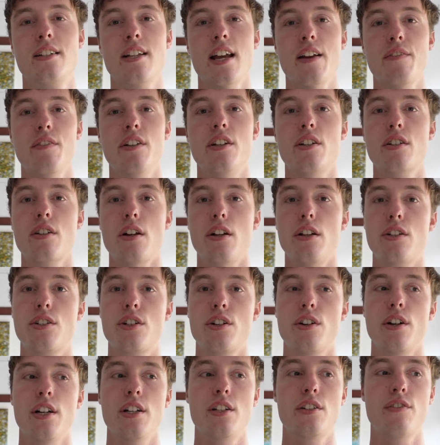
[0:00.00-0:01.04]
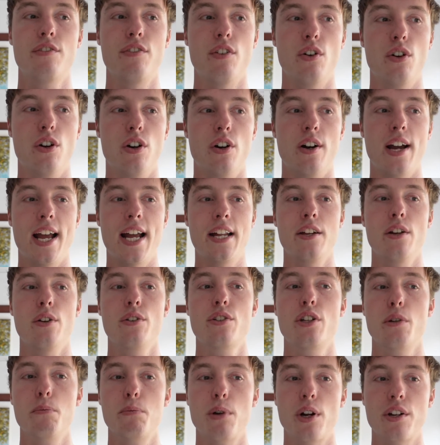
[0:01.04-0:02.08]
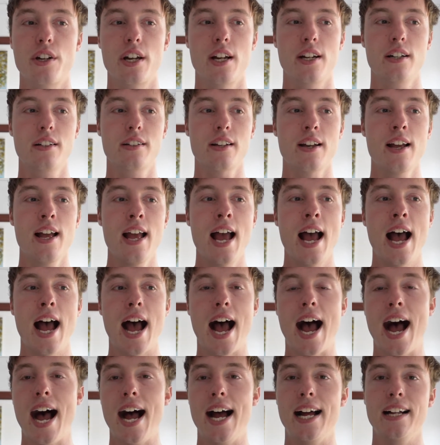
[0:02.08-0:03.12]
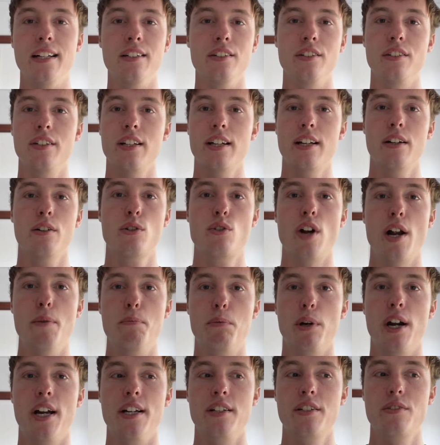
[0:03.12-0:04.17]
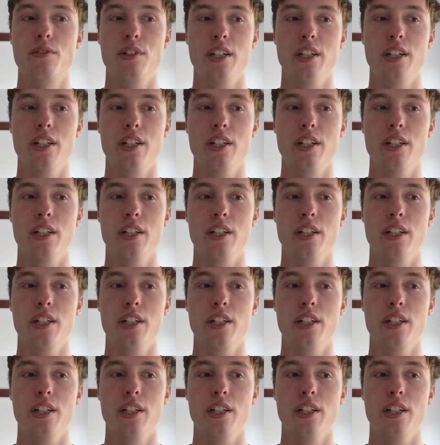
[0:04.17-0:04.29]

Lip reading: definitely a solid choice for any hosting product, and great price